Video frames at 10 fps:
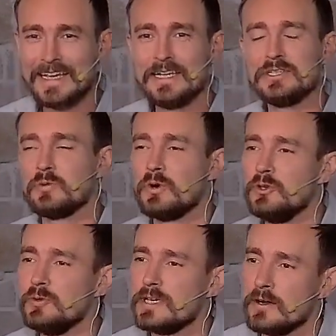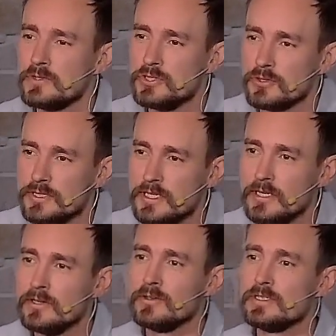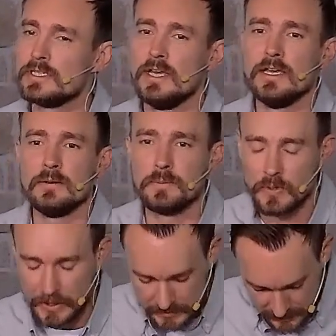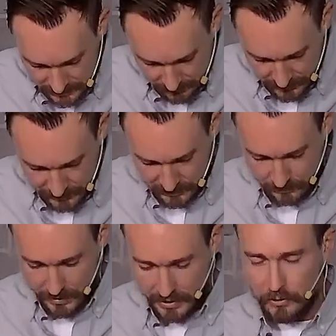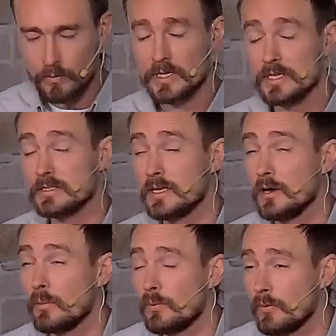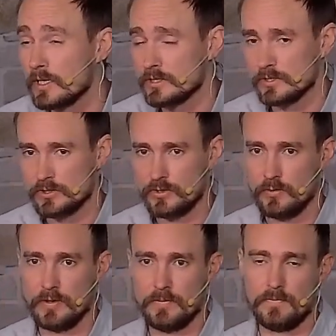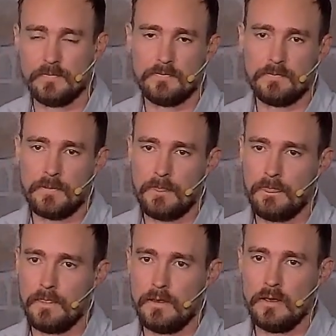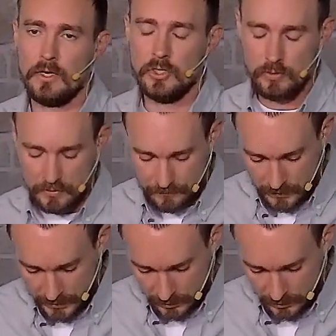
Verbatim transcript: He's the one who counts your tears and places them in his bottle because they are precious to him. You can find